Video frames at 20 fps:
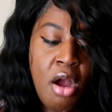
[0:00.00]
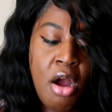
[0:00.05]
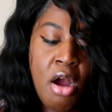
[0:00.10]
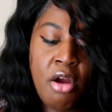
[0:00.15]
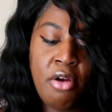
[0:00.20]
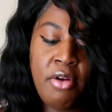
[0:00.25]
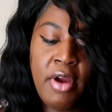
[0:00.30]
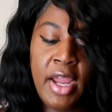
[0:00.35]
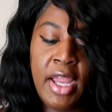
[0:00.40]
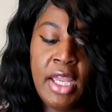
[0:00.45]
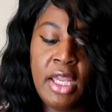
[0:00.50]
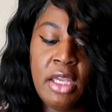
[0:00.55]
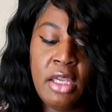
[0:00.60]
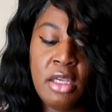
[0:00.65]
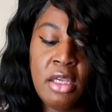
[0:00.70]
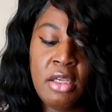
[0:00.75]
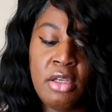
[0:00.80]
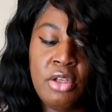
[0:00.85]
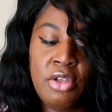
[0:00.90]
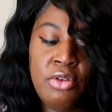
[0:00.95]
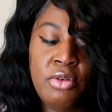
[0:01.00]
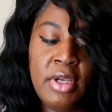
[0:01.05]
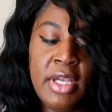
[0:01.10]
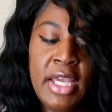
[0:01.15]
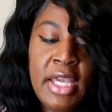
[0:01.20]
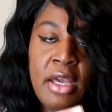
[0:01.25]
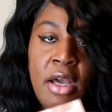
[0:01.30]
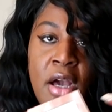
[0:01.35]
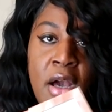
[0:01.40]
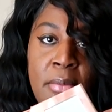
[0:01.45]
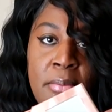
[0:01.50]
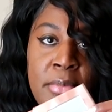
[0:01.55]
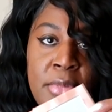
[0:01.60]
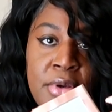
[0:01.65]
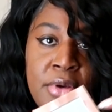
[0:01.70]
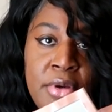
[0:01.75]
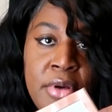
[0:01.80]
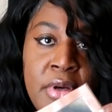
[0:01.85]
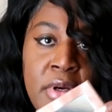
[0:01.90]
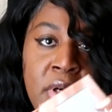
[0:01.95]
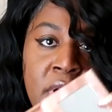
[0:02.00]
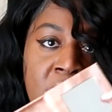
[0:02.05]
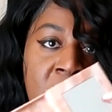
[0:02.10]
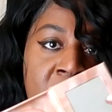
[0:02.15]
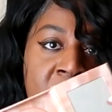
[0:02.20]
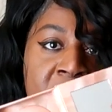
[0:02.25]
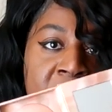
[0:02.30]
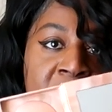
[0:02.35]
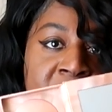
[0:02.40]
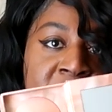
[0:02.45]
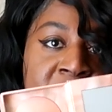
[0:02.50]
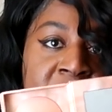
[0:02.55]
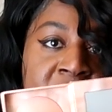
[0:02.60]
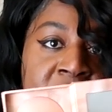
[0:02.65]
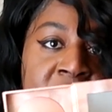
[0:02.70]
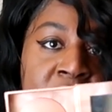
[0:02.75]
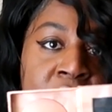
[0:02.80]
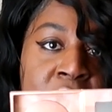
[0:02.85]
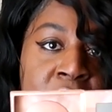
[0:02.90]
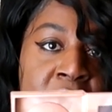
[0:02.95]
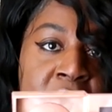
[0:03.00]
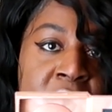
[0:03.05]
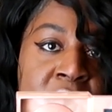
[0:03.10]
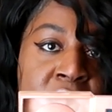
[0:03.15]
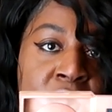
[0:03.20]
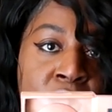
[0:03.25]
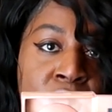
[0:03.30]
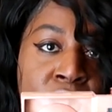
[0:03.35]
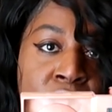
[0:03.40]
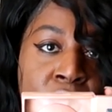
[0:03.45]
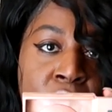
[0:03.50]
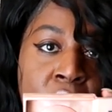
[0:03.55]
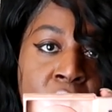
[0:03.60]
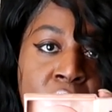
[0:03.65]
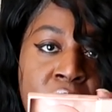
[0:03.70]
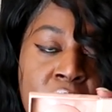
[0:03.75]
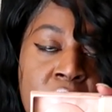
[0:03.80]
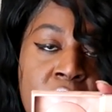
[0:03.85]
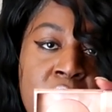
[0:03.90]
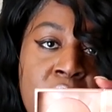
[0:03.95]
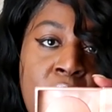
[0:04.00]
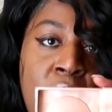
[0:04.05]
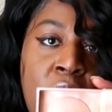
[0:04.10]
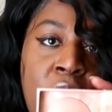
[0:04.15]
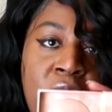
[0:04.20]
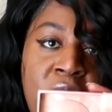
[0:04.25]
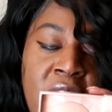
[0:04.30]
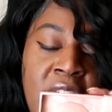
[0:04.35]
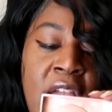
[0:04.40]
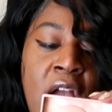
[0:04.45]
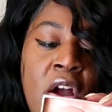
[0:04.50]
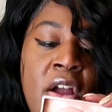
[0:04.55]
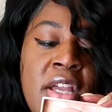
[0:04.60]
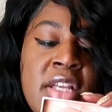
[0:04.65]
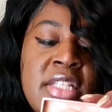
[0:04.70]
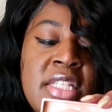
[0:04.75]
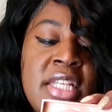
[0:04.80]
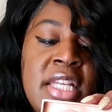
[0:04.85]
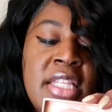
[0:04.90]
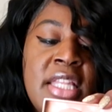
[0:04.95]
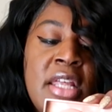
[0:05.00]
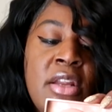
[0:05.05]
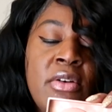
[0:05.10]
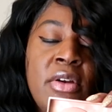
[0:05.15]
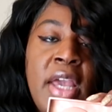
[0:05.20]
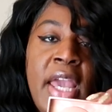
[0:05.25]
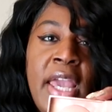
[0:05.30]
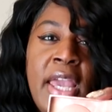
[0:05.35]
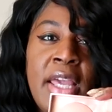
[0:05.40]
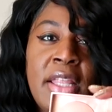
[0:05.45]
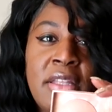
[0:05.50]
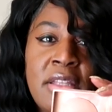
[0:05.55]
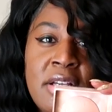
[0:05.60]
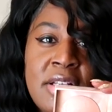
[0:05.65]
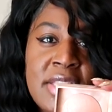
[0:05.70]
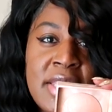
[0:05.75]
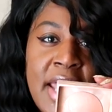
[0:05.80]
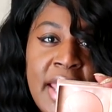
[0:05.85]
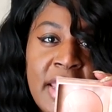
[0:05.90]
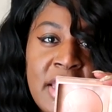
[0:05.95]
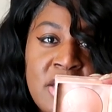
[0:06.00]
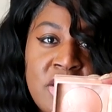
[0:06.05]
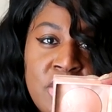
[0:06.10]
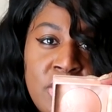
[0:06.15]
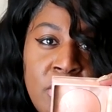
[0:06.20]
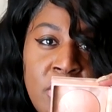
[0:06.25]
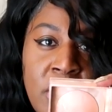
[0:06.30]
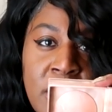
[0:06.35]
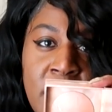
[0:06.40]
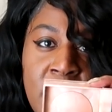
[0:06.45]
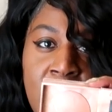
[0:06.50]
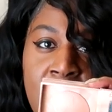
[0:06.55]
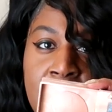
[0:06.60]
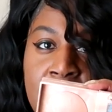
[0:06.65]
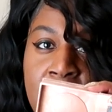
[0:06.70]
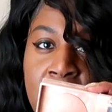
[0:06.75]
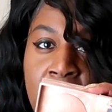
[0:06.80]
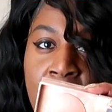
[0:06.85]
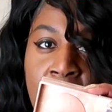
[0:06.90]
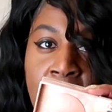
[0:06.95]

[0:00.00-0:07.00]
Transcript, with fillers: all right you get a mirror and then here is aurora so hopefully y'all can see that okay it looks like it's showing up